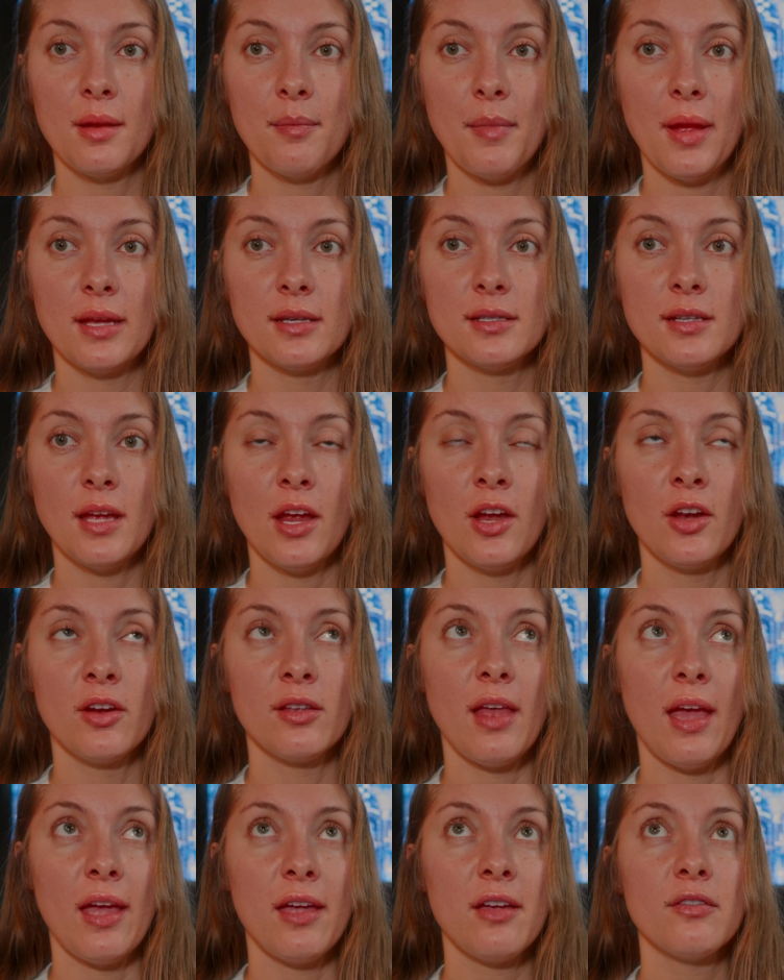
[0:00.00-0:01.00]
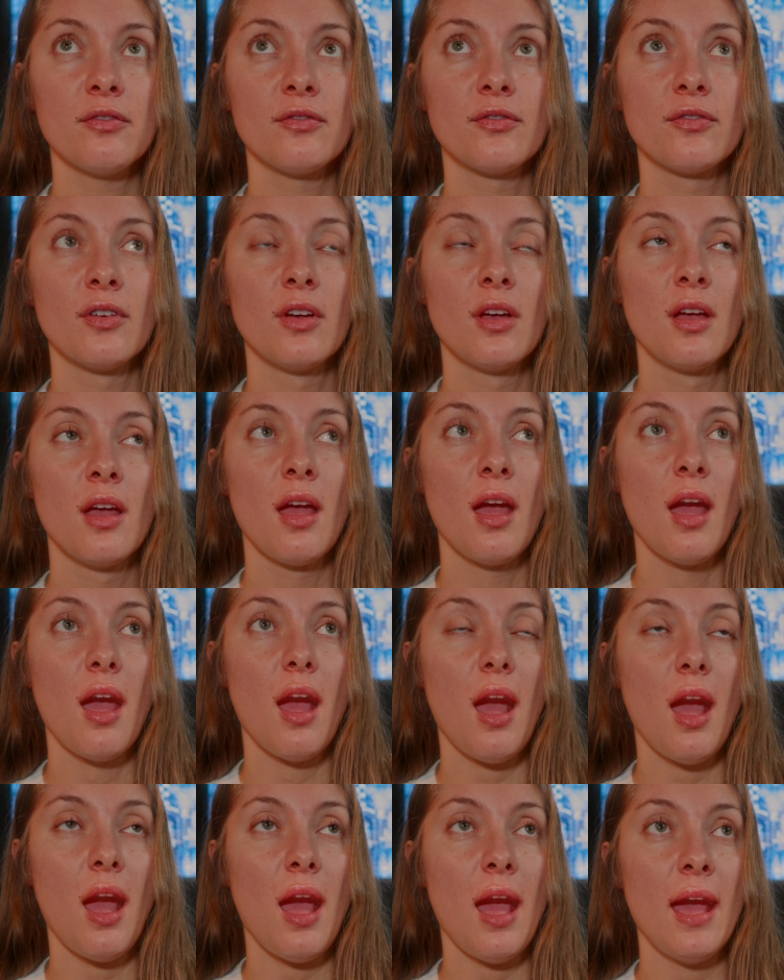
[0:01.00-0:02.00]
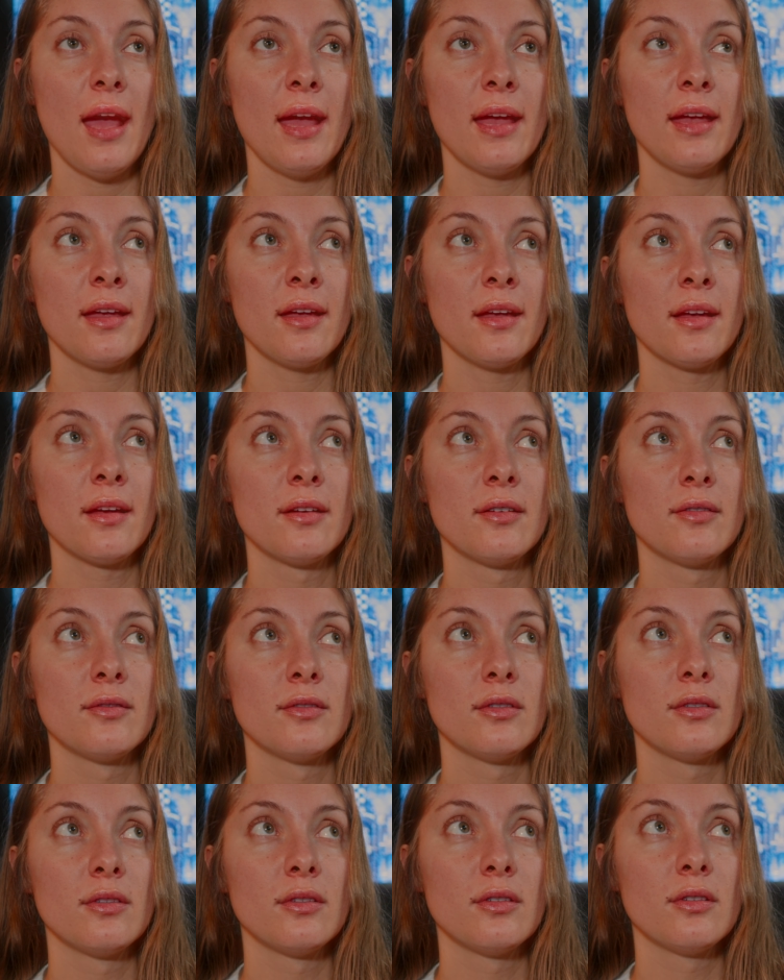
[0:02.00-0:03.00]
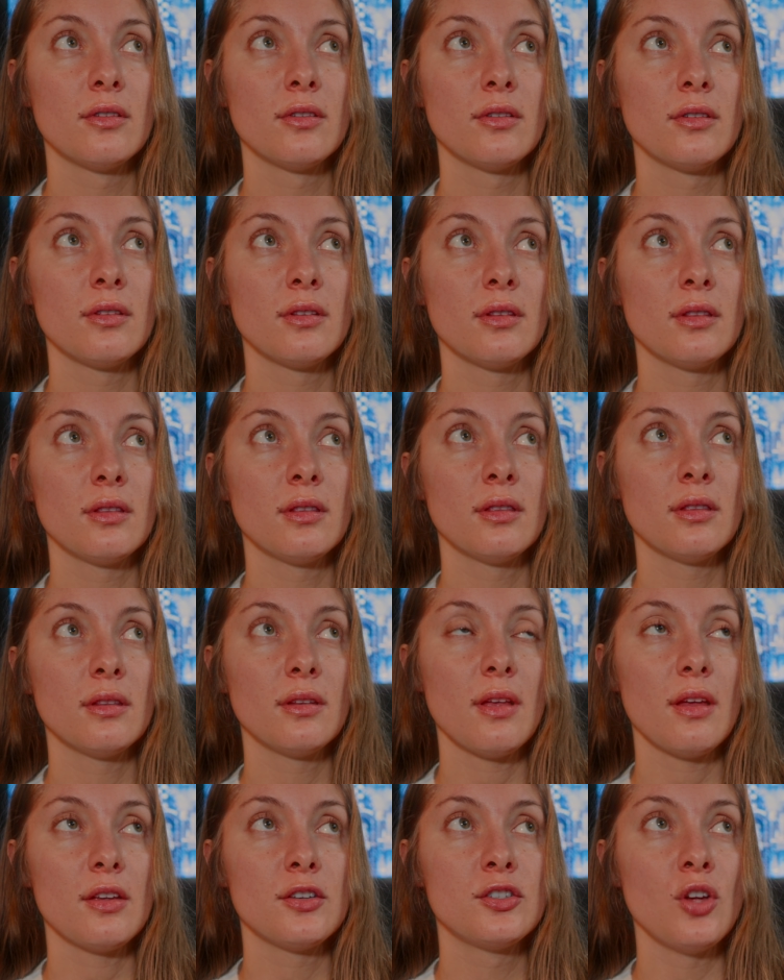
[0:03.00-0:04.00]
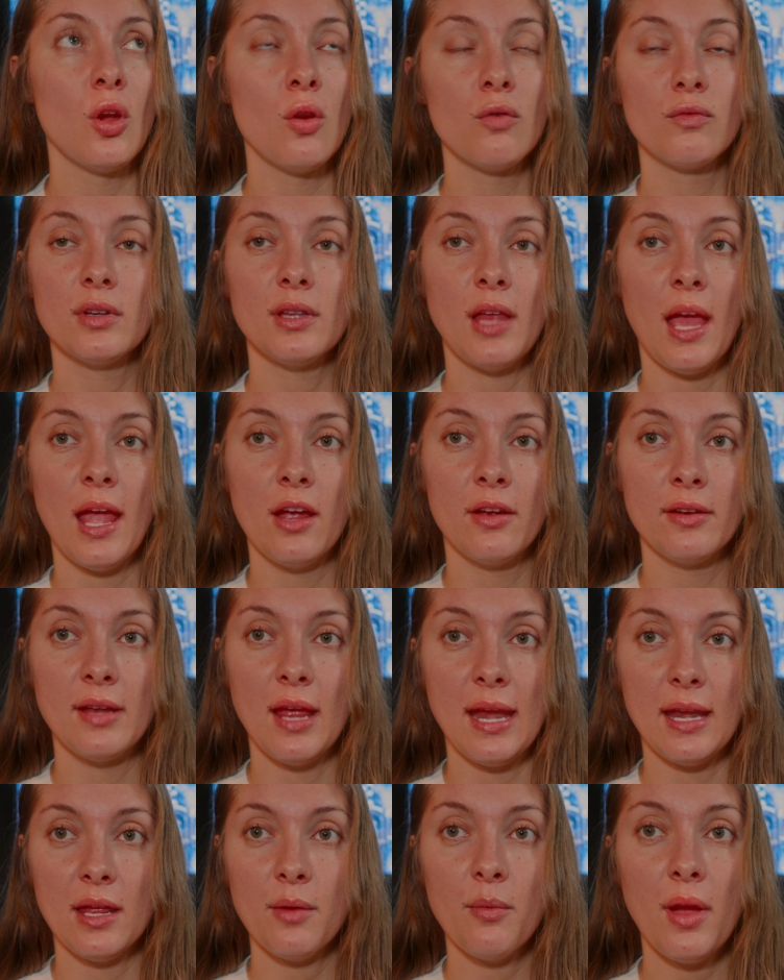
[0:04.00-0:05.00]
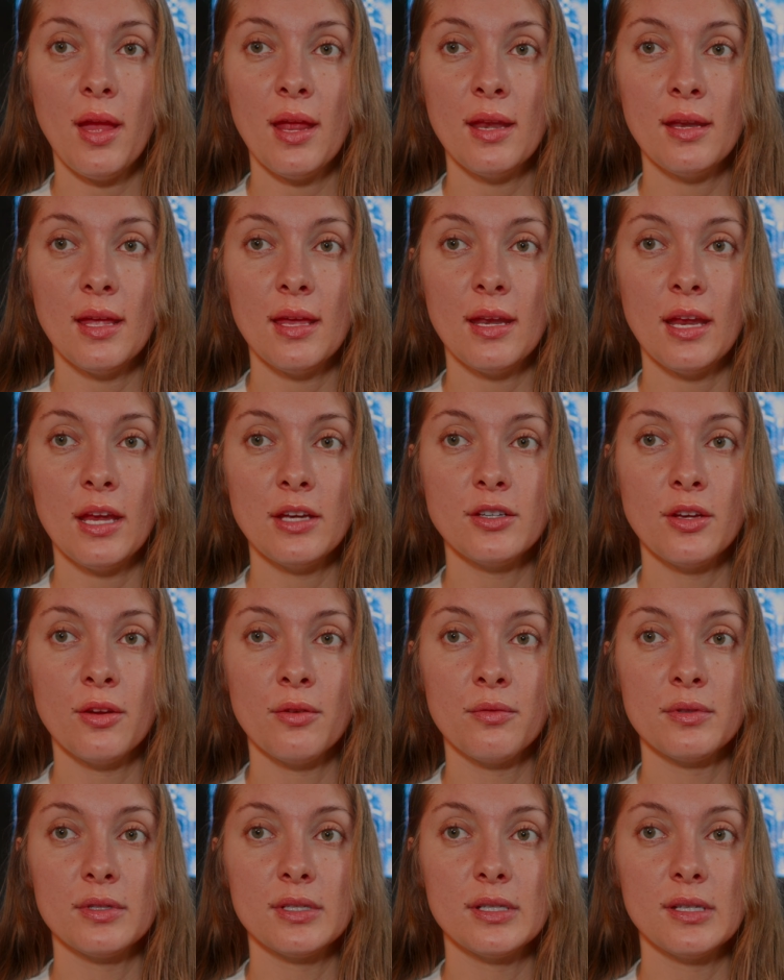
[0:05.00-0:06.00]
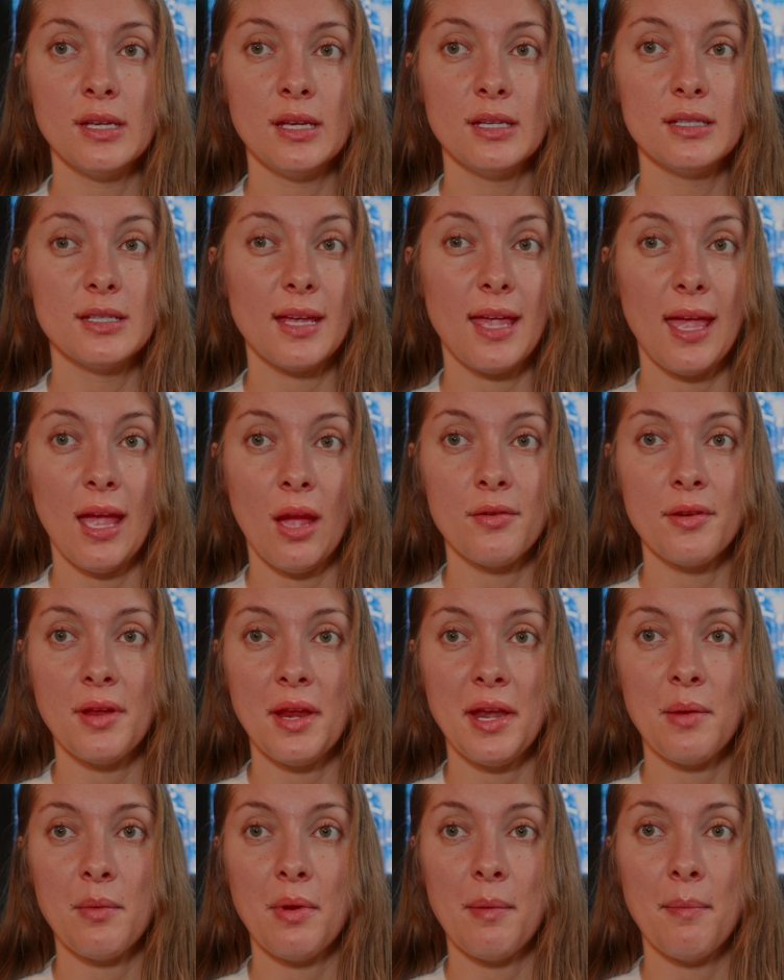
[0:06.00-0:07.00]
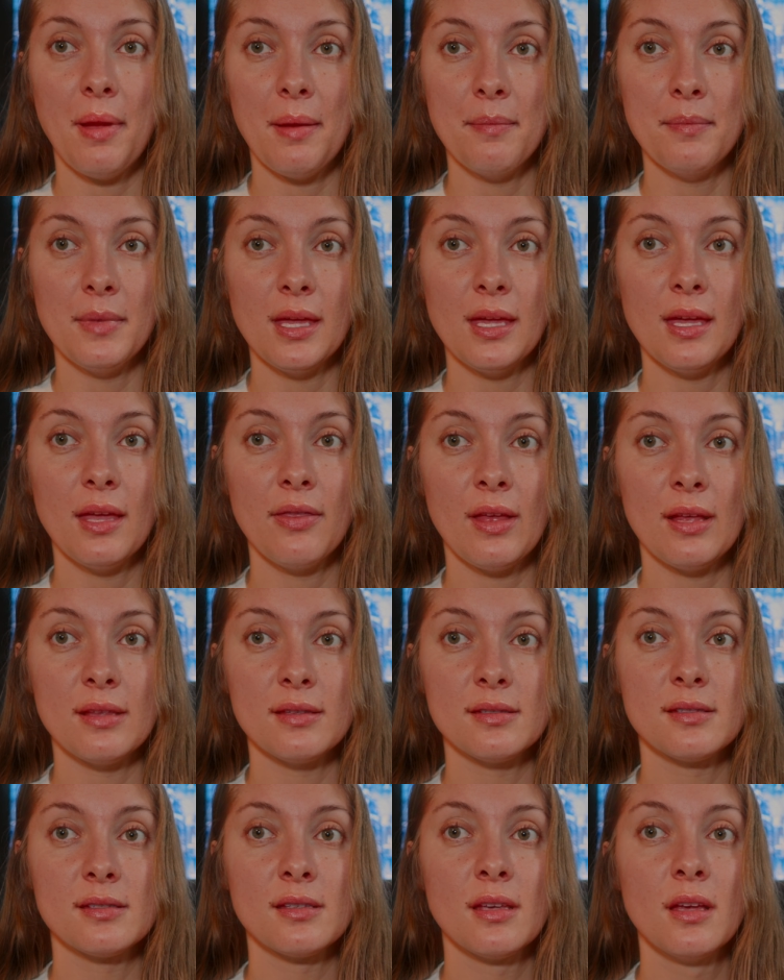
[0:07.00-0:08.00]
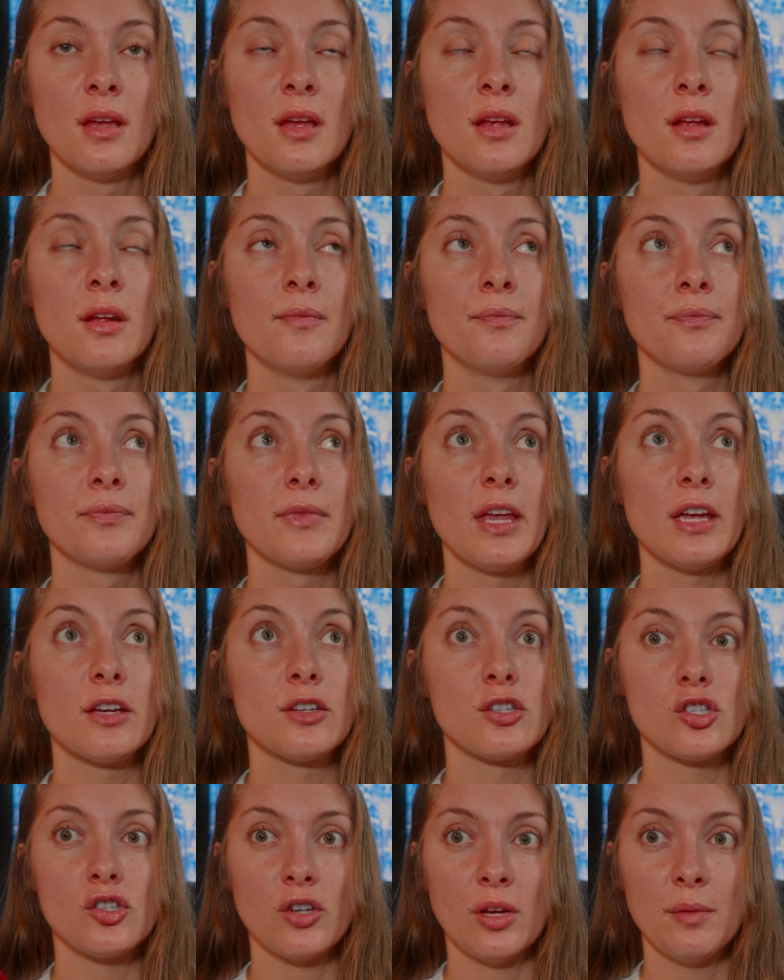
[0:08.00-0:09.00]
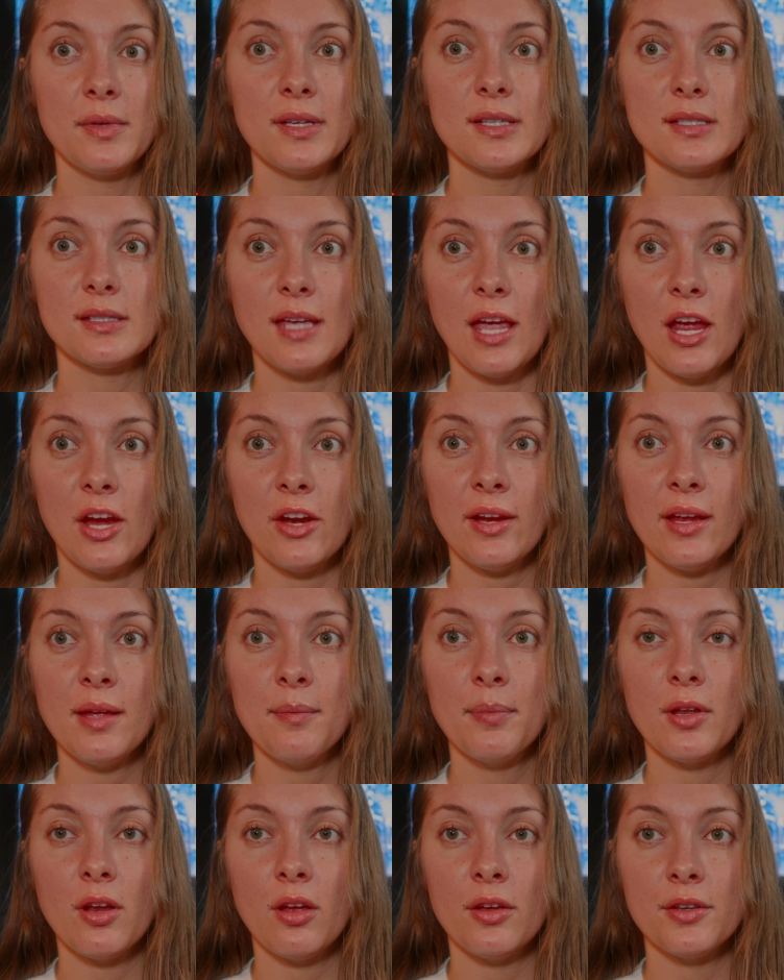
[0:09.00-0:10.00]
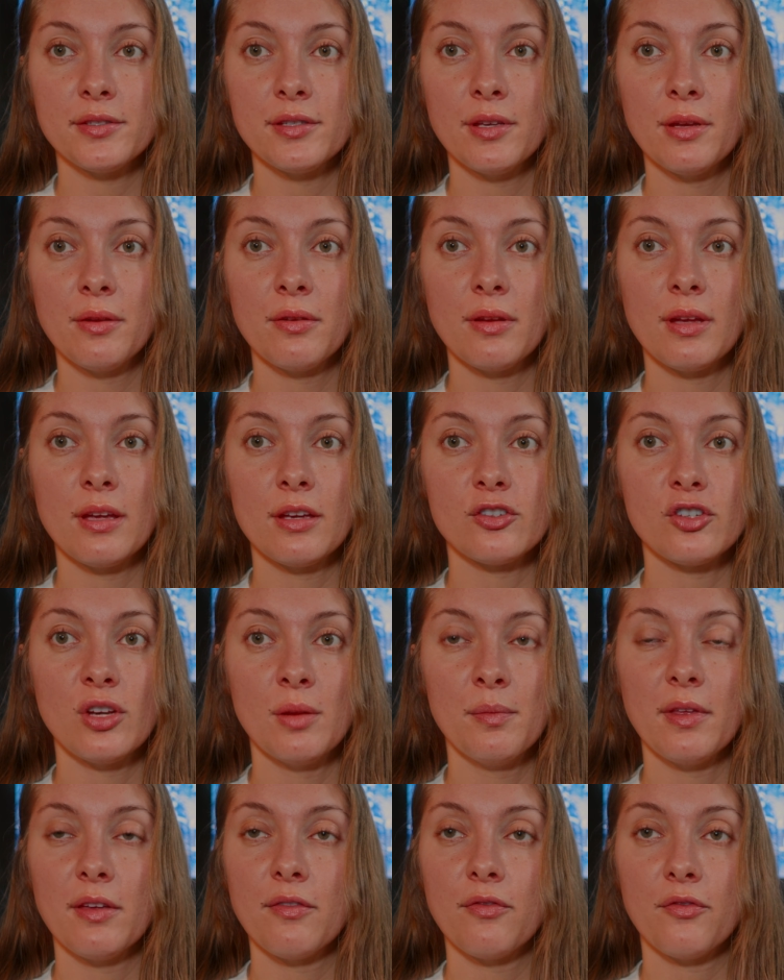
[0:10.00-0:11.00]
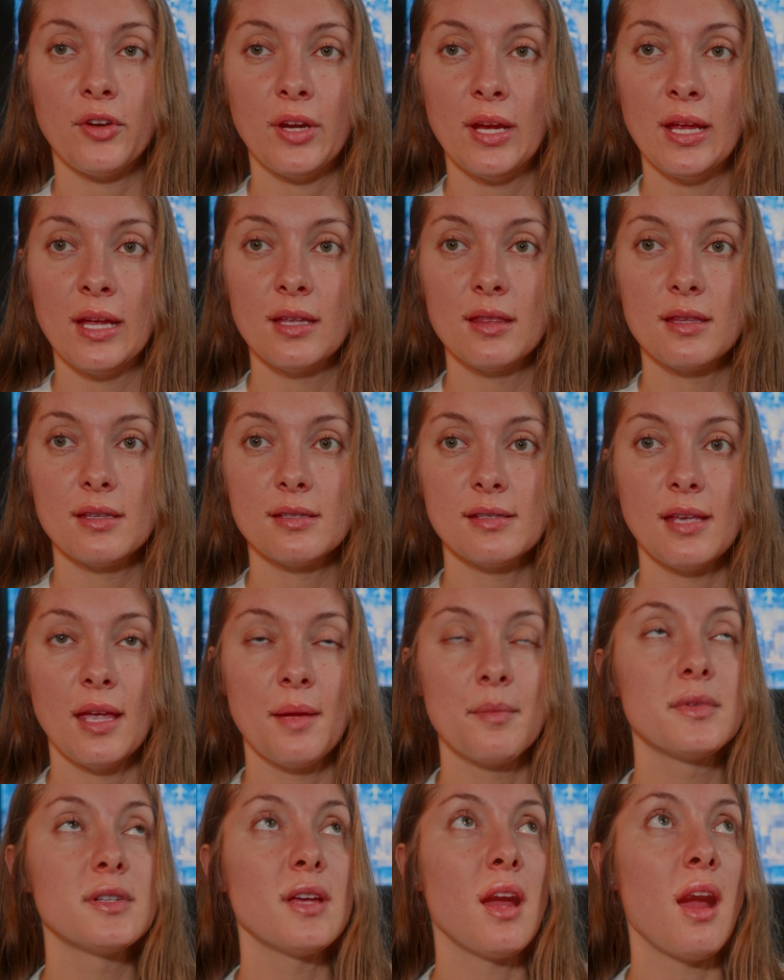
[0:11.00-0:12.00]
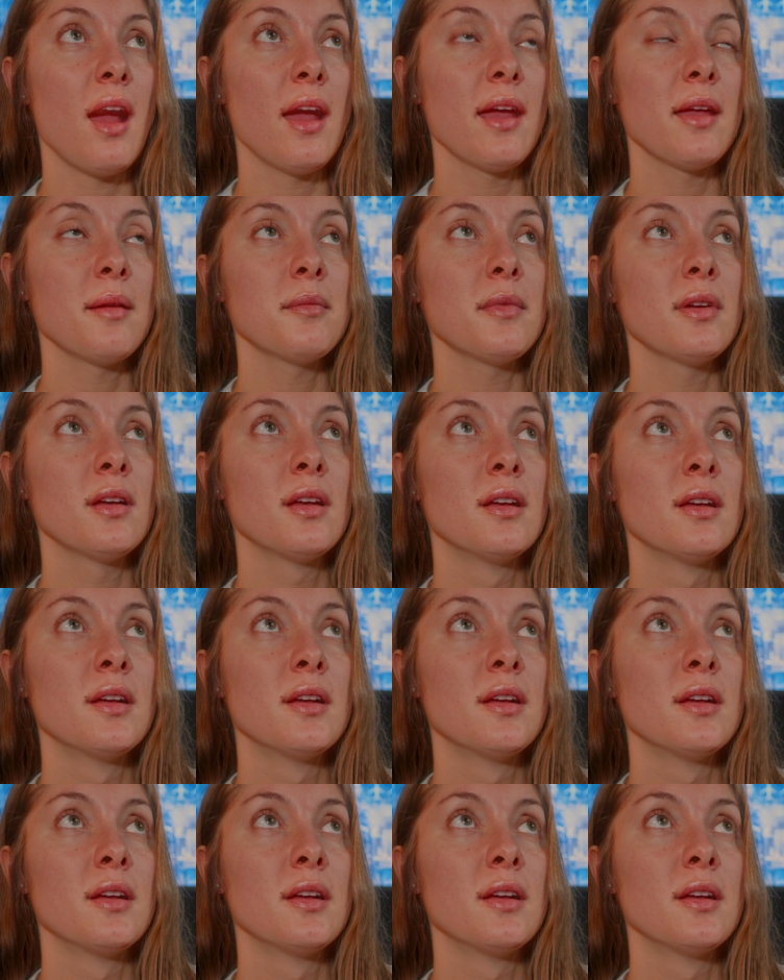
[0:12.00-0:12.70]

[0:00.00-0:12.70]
in my entire life. I don't rely on anyone and I don't need to count on anyone but me, and that's extremely scary but also extremely freeing at the same time.